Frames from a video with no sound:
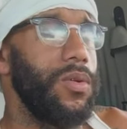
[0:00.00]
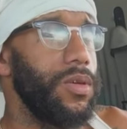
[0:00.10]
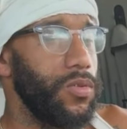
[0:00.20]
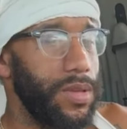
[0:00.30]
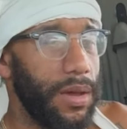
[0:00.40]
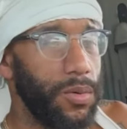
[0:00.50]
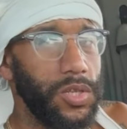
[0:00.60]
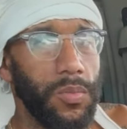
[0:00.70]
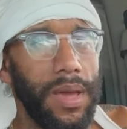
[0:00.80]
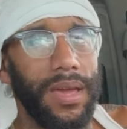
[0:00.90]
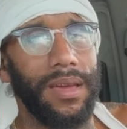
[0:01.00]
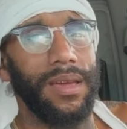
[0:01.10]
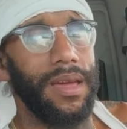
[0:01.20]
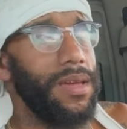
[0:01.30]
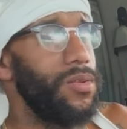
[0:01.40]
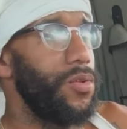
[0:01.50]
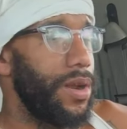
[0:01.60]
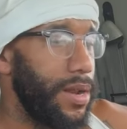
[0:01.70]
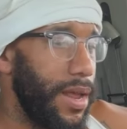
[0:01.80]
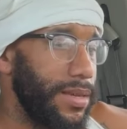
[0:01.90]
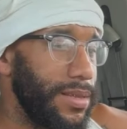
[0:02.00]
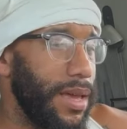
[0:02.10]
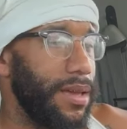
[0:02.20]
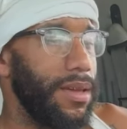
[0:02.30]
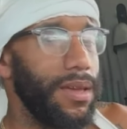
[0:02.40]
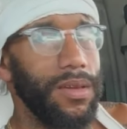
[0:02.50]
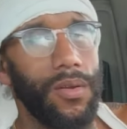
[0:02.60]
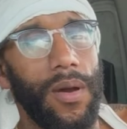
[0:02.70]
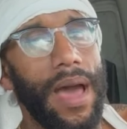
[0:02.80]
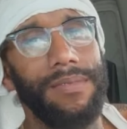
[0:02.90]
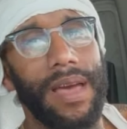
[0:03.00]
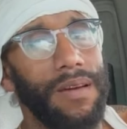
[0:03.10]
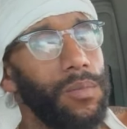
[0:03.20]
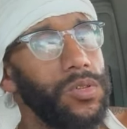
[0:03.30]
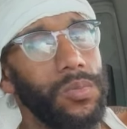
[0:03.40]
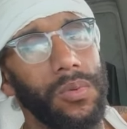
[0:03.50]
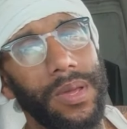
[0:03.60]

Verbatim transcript: you take what you make and you do that the next day. You don't have to have multiple